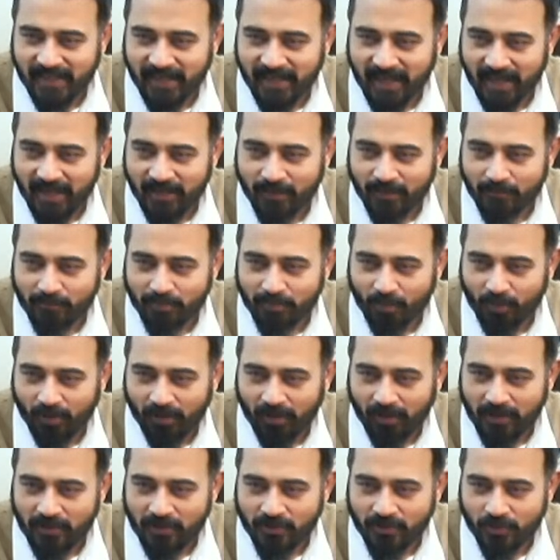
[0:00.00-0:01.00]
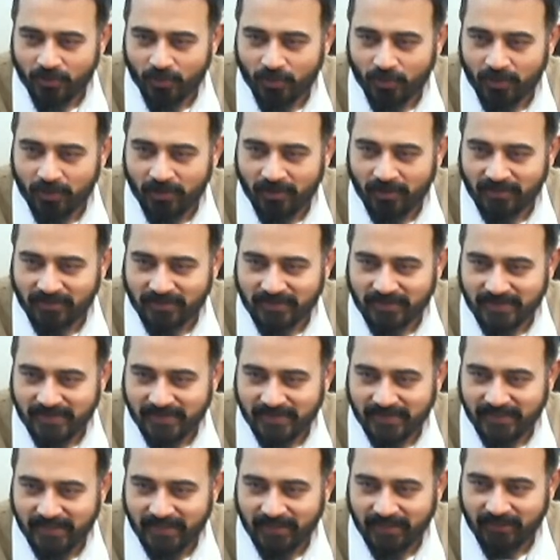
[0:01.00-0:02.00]
and a product controller
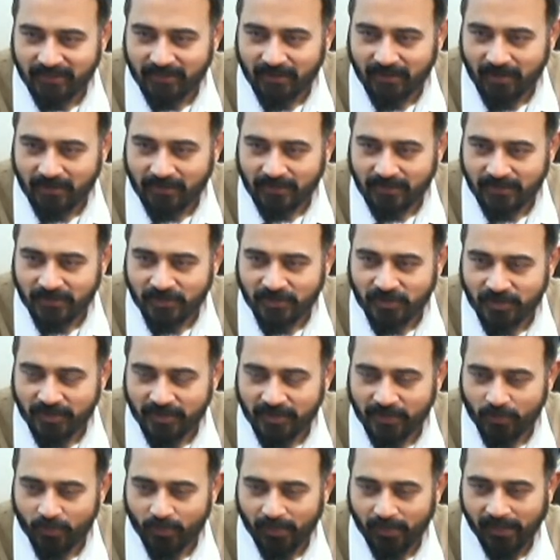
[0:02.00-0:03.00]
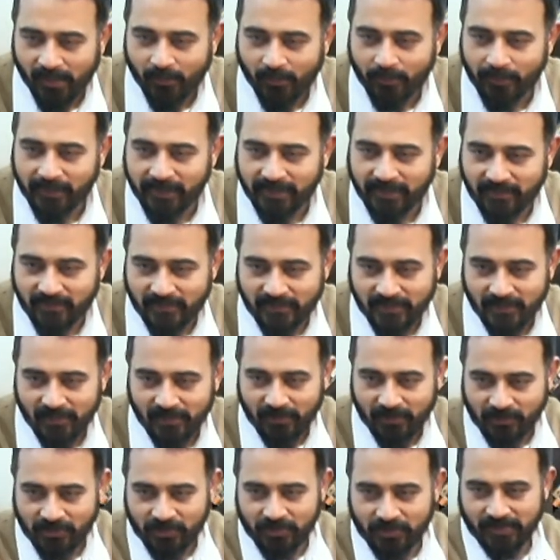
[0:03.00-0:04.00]
seeking transition into equity
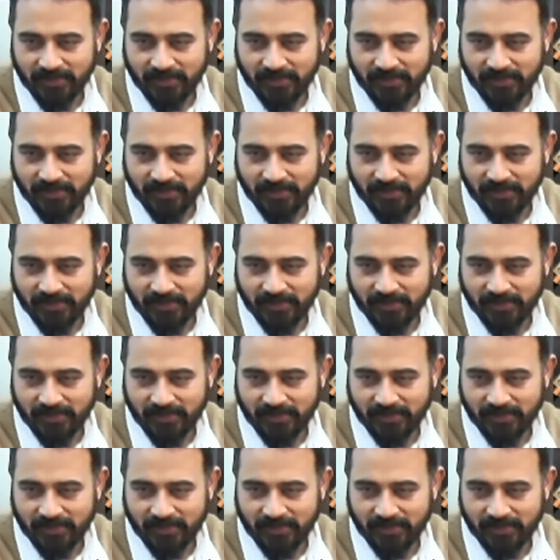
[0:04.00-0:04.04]
research.